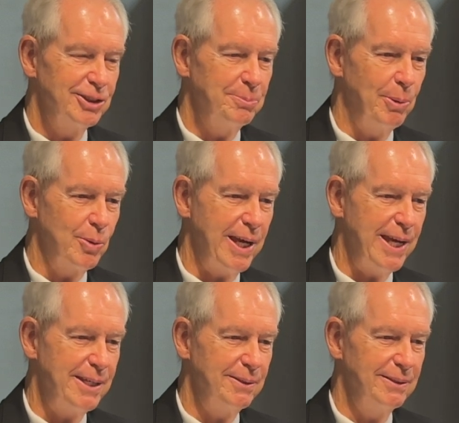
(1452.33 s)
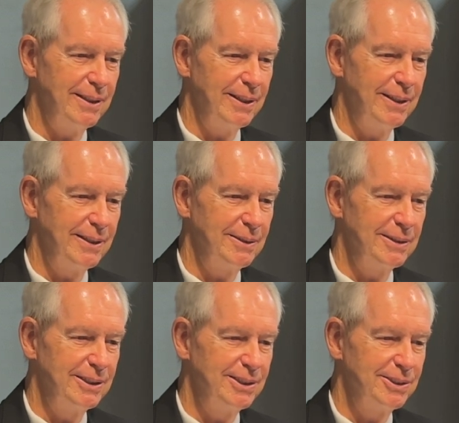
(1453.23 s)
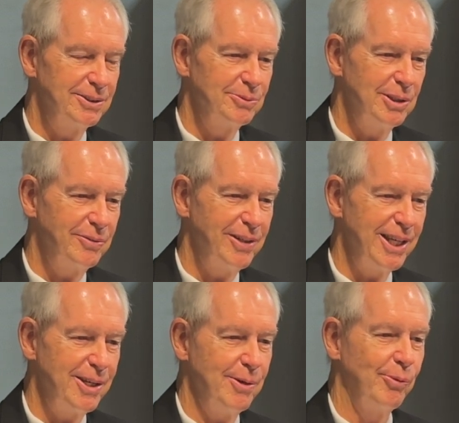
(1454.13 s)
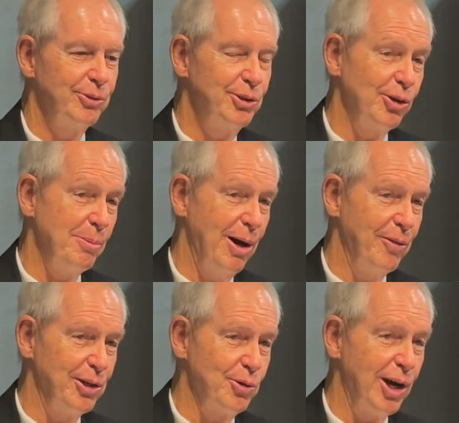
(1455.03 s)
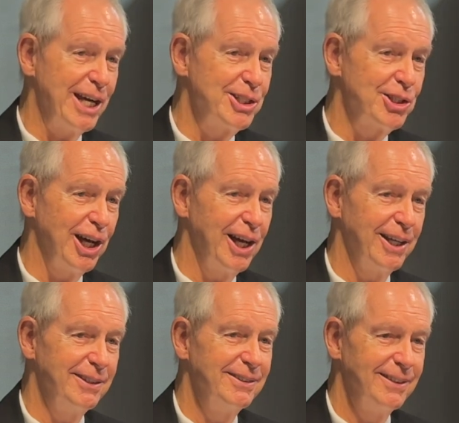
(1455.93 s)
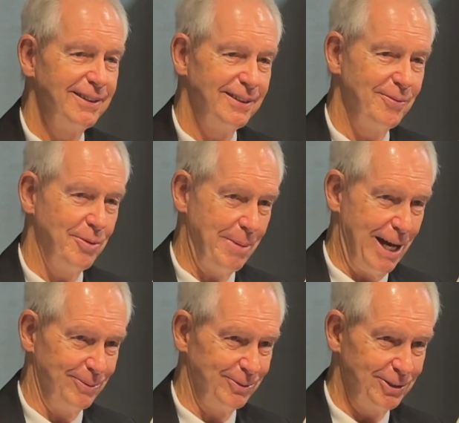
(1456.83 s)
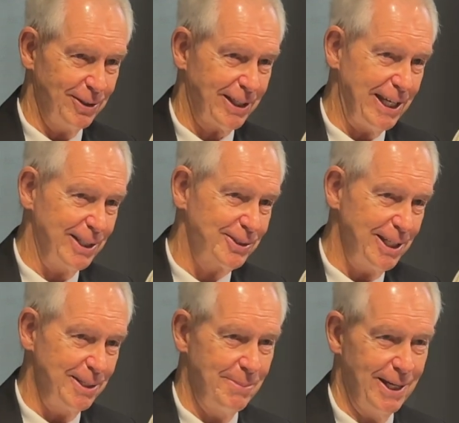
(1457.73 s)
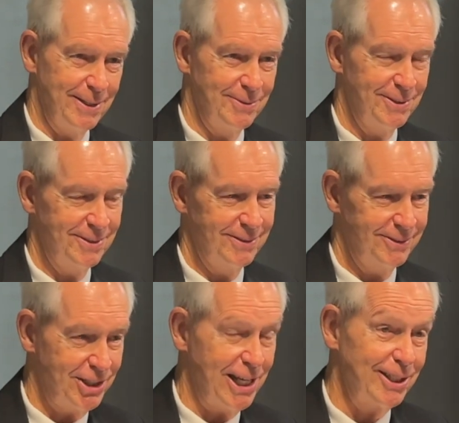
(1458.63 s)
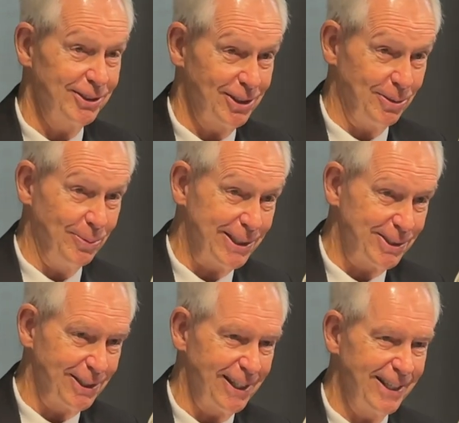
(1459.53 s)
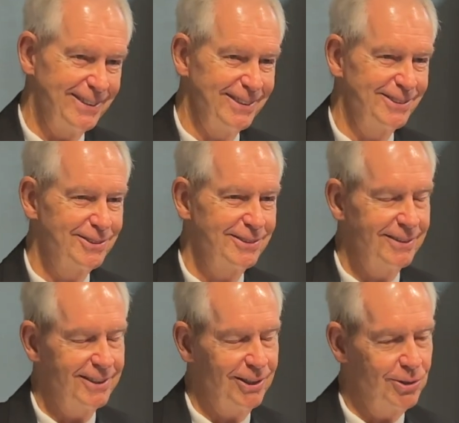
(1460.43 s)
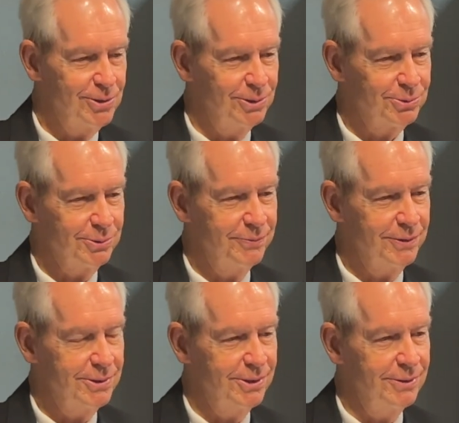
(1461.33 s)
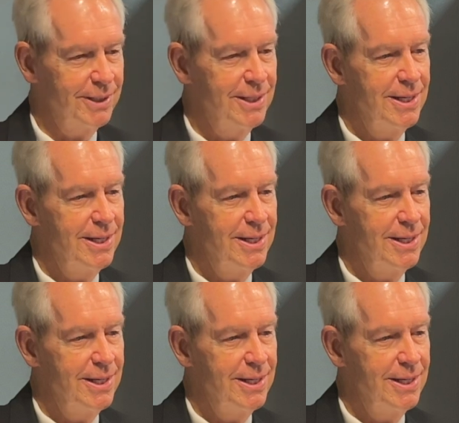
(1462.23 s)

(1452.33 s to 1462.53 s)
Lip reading: Spokane is what they term on the dry side of the mountains, the Cascade Mountains, and Seattle's on the wet side, as the locals refer to it.